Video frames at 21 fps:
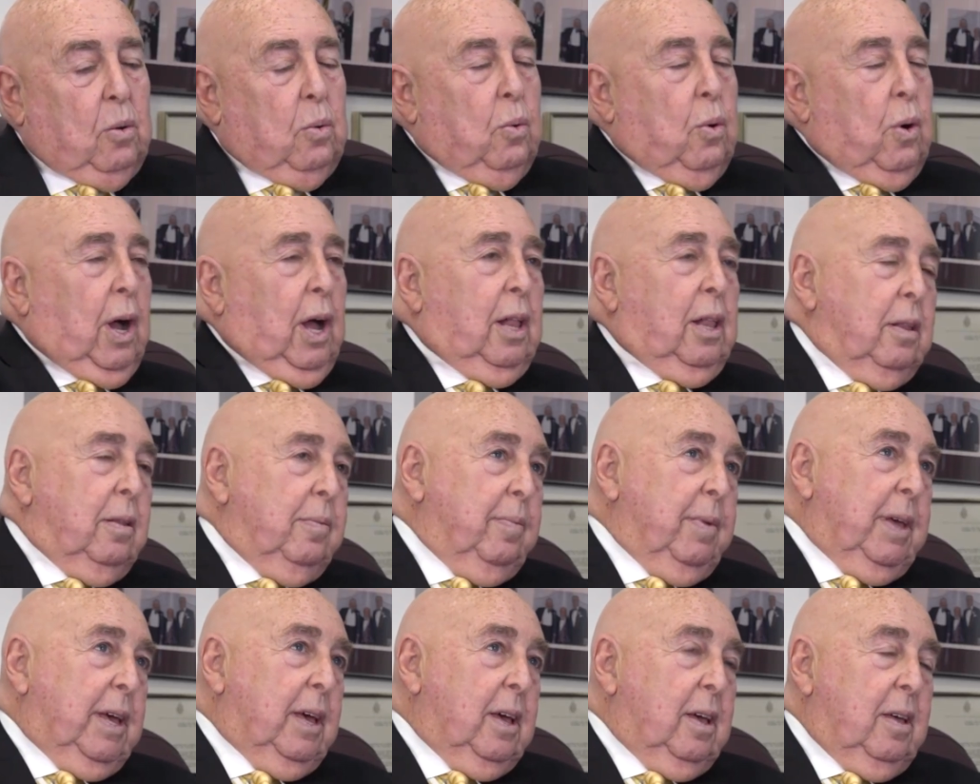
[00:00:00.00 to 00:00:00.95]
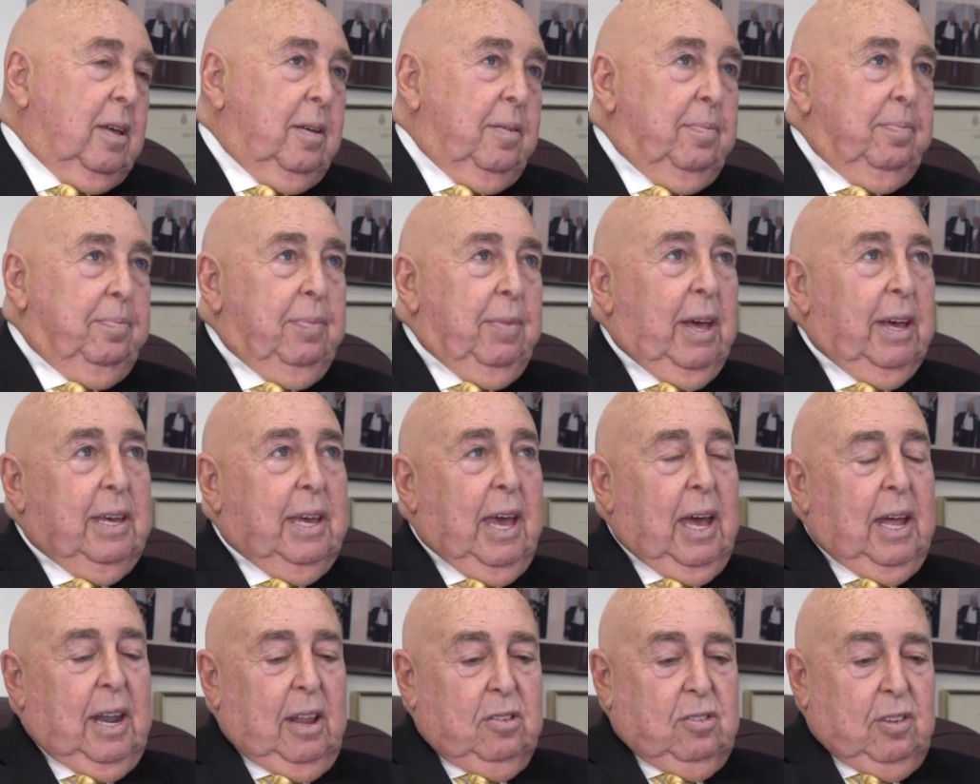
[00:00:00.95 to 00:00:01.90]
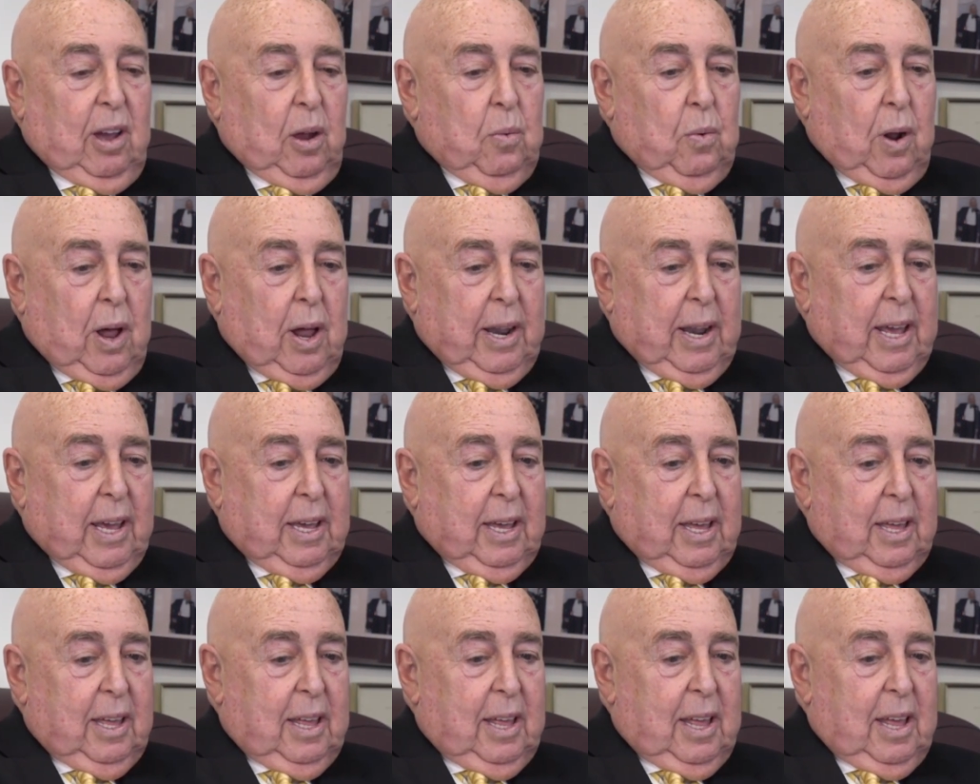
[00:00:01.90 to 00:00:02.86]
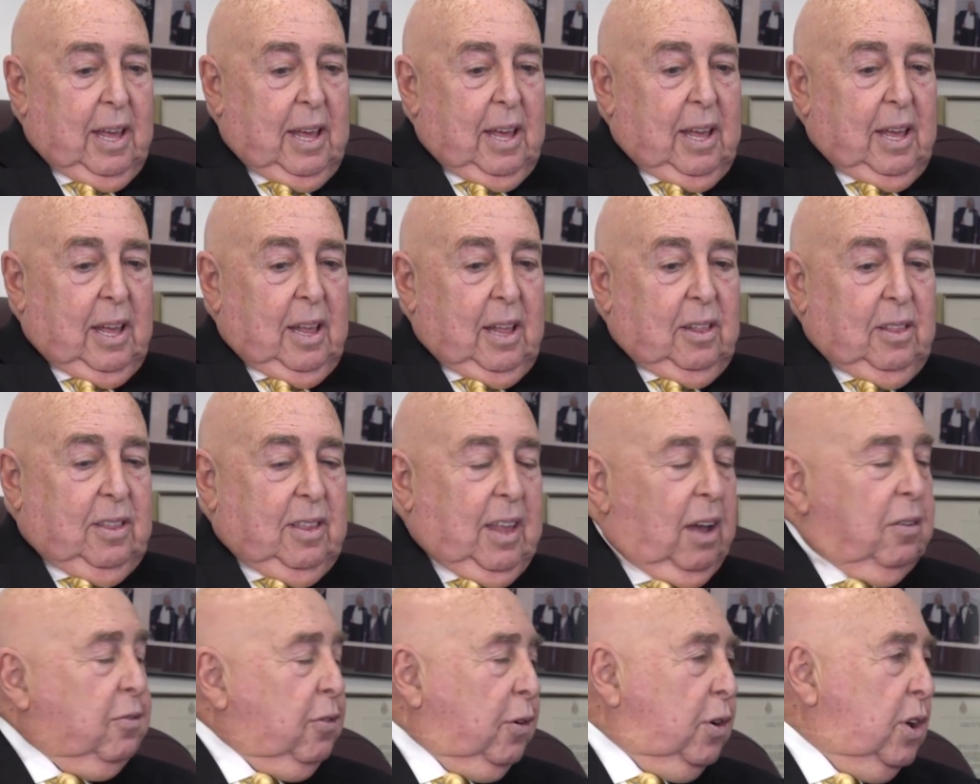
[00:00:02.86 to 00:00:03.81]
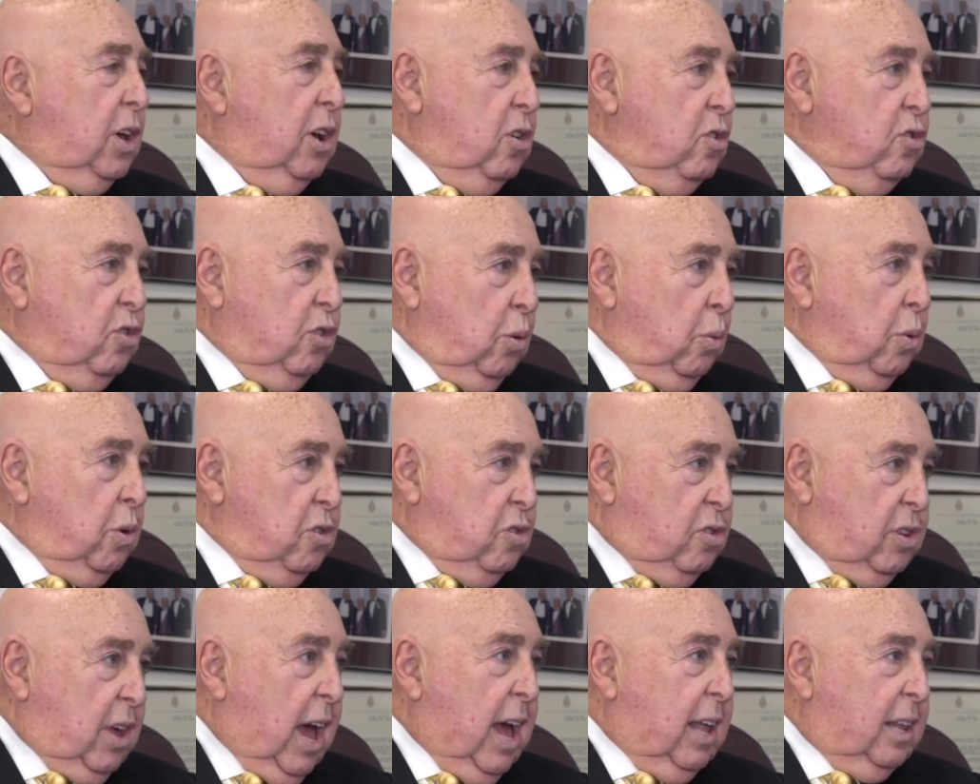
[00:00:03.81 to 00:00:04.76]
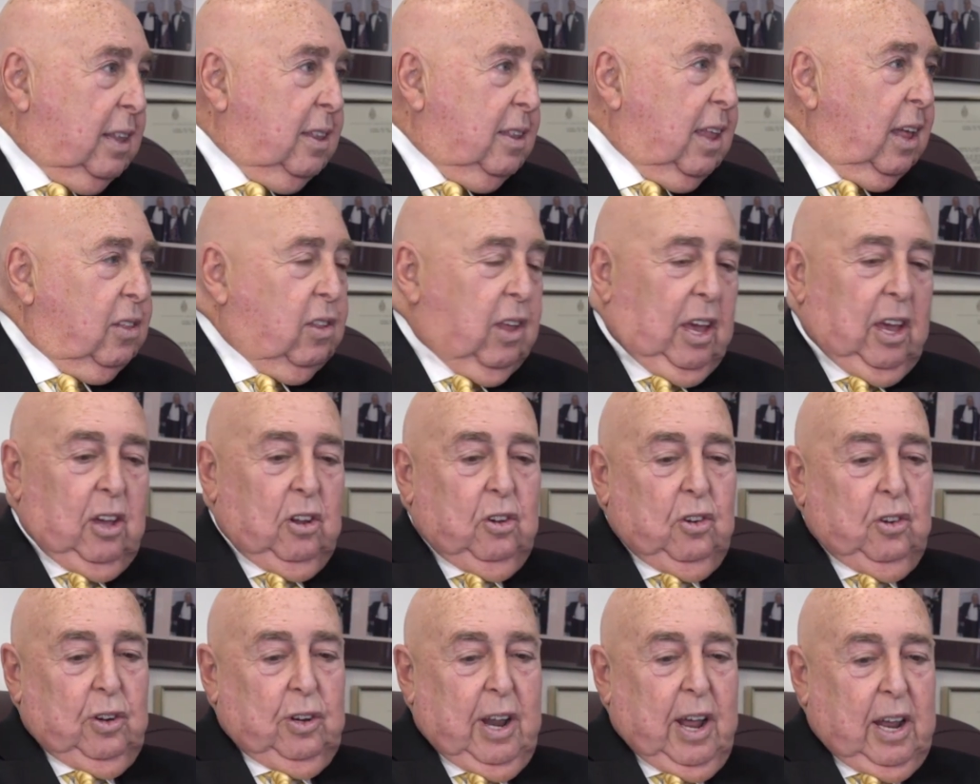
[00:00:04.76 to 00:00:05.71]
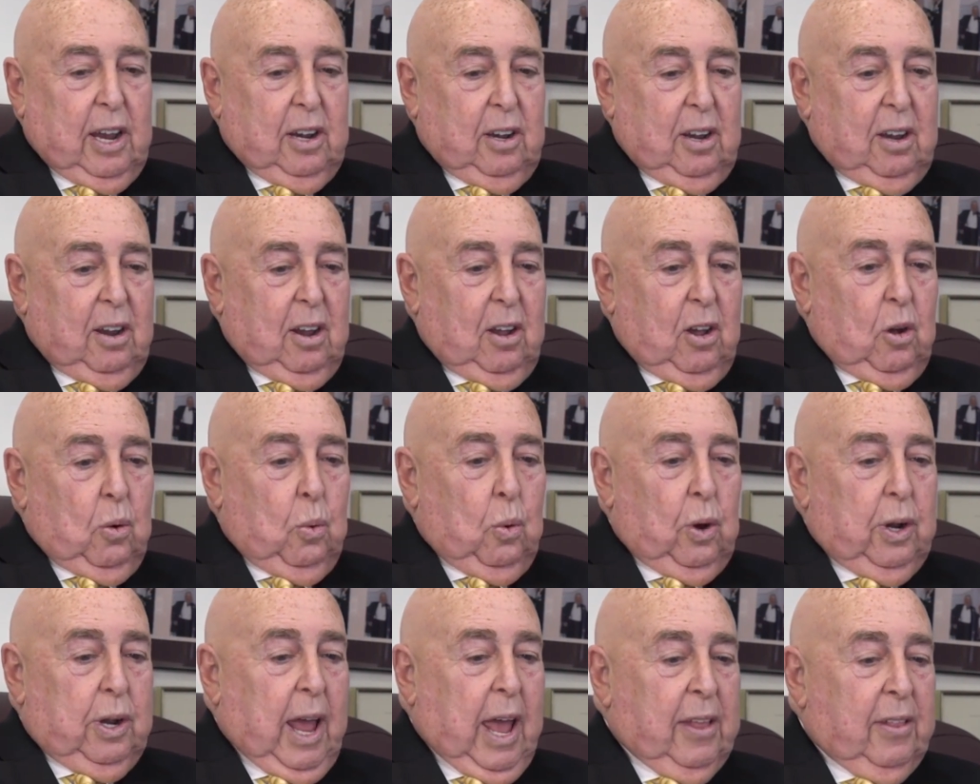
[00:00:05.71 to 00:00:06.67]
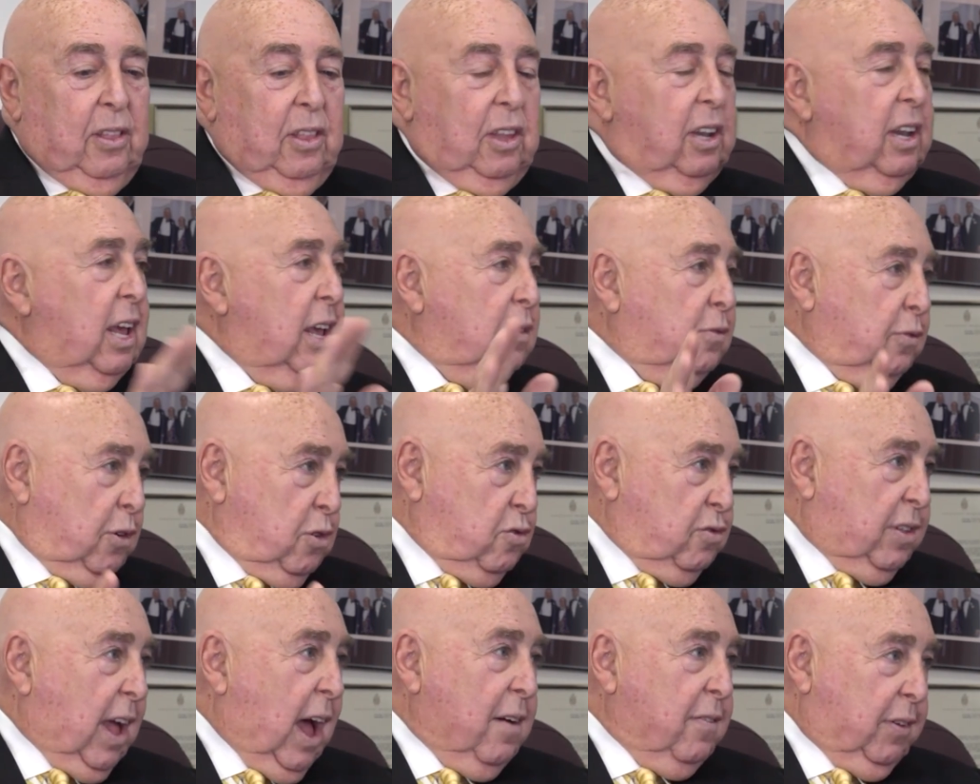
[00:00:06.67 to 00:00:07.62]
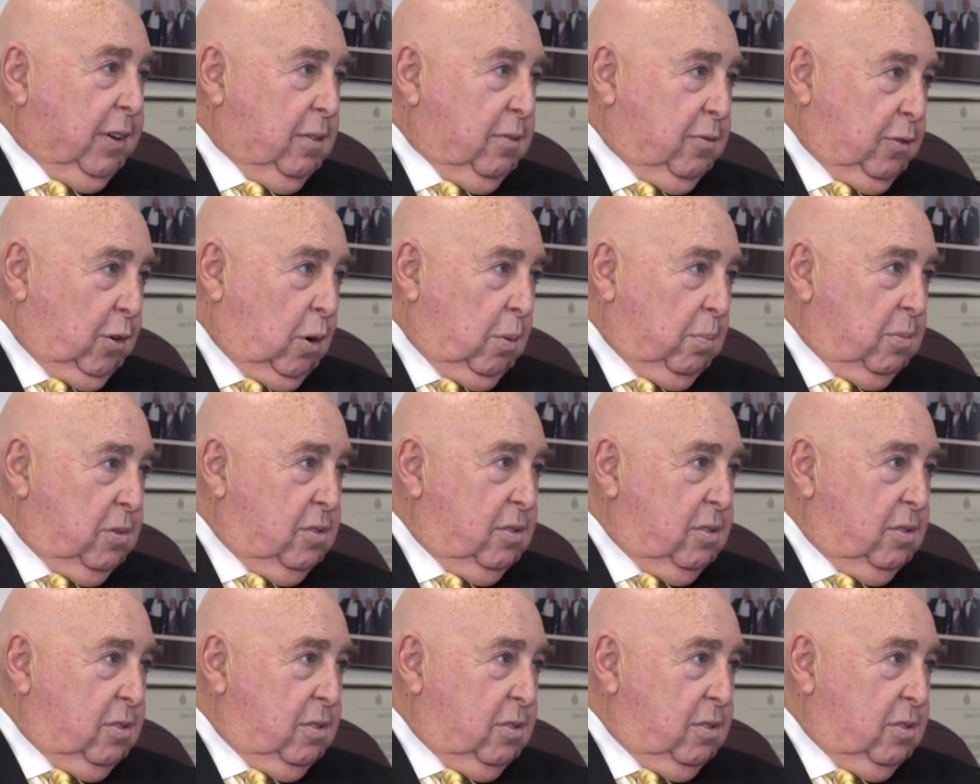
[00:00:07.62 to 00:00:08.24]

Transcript: Well, again, it's ironic that for years it was said that the internet would end the need for staffing firms.